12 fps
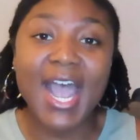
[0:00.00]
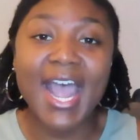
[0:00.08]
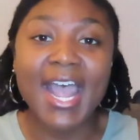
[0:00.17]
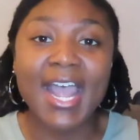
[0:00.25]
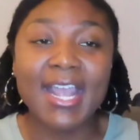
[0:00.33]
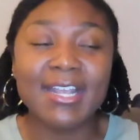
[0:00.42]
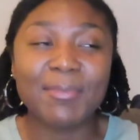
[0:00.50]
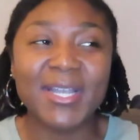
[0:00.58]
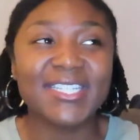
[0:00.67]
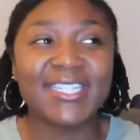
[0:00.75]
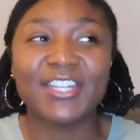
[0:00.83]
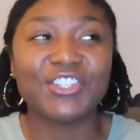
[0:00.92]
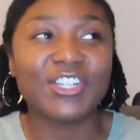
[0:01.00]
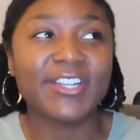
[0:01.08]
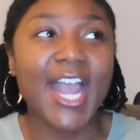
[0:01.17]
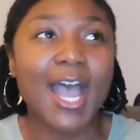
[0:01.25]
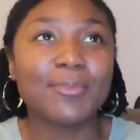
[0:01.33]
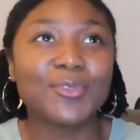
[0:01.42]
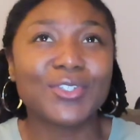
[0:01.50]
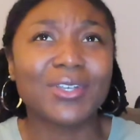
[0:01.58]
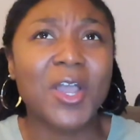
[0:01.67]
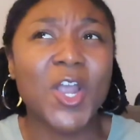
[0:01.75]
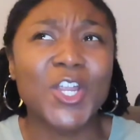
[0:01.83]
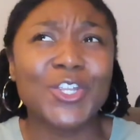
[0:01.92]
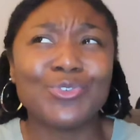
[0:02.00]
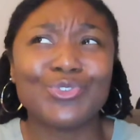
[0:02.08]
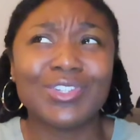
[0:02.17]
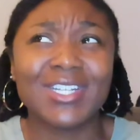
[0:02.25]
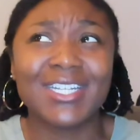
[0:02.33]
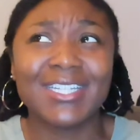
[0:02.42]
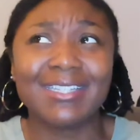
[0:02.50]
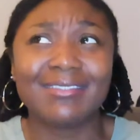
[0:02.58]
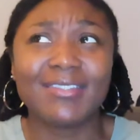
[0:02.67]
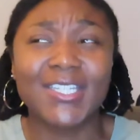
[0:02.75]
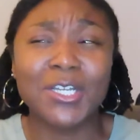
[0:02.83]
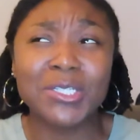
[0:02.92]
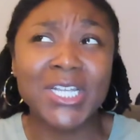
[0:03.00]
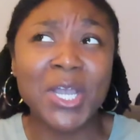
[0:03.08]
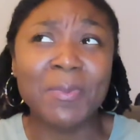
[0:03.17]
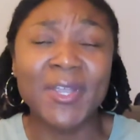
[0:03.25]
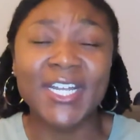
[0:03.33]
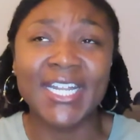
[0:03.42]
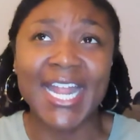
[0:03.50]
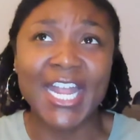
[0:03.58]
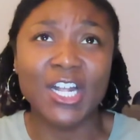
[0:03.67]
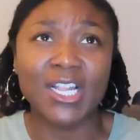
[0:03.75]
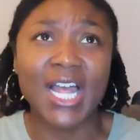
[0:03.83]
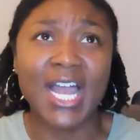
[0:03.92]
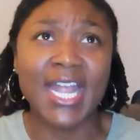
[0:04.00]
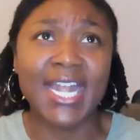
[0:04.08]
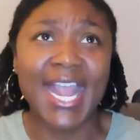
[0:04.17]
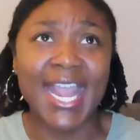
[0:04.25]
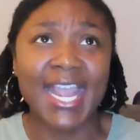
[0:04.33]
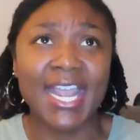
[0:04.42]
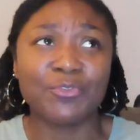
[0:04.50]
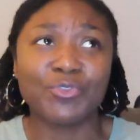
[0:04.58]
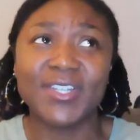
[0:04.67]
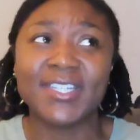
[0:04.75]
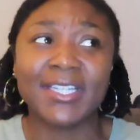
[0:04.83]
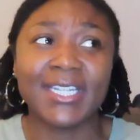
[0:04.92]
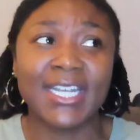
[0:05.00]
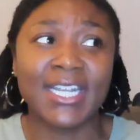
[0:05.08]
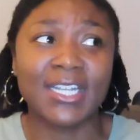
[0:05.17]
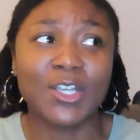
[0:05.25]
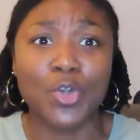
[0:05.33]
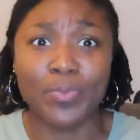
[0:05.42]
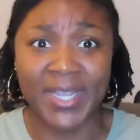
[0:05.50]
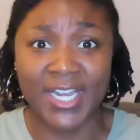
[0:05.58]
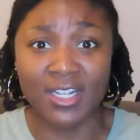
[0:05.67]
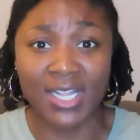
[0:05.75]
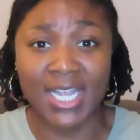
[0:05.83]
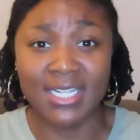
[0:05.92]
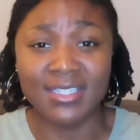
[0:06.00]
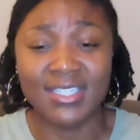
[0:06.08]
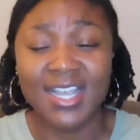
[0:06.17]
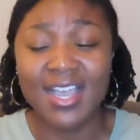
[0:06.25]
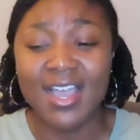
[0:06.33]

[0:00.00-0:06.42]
my stationary apps are usually Delta, American Airline, and recently Copa Airlines.